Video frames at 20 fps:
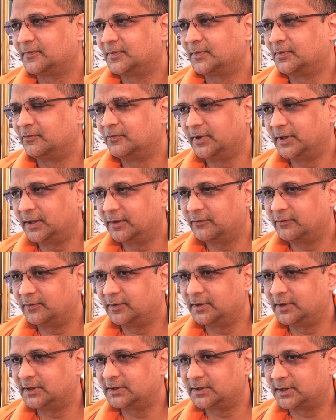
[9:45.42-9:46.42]
We
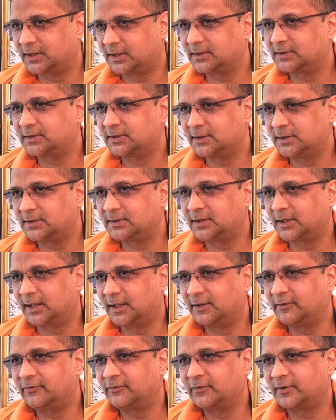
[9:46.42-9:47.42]
have discussed his
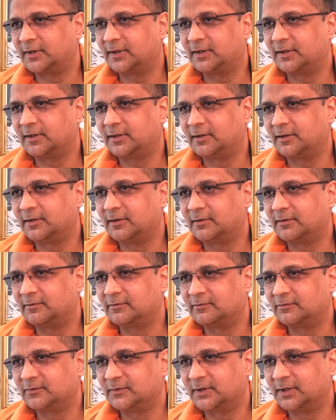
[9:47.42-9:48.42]
life.
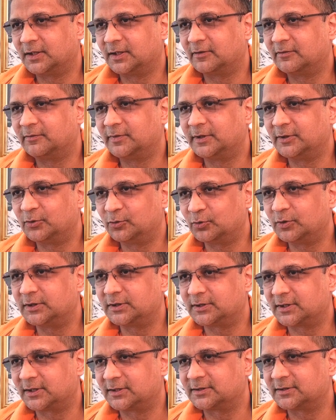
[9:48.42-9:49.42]
There have been 2
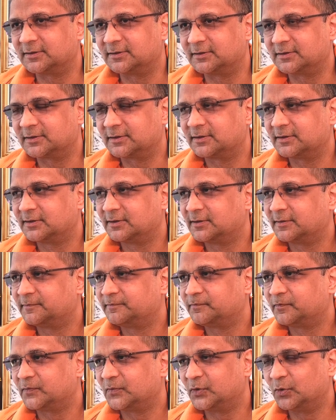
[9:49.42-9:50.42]
discussions.
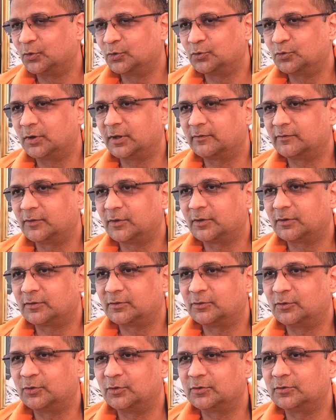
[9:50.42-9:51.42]
Those who have
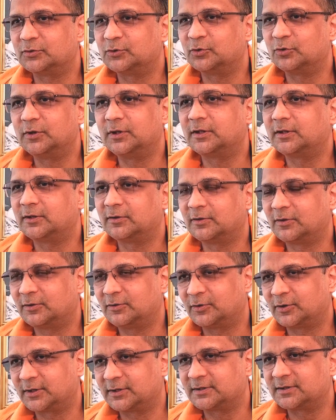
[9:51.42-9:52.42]
not, those Julian and all,
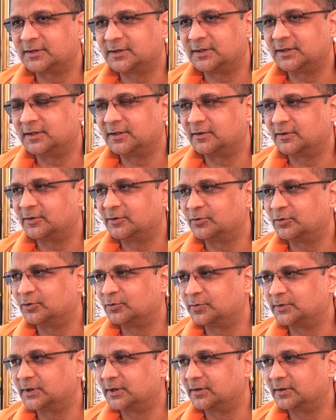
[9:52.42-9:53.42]
you can see in our
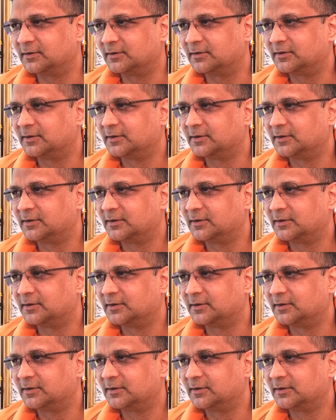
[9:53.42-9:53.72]
YouTube channel.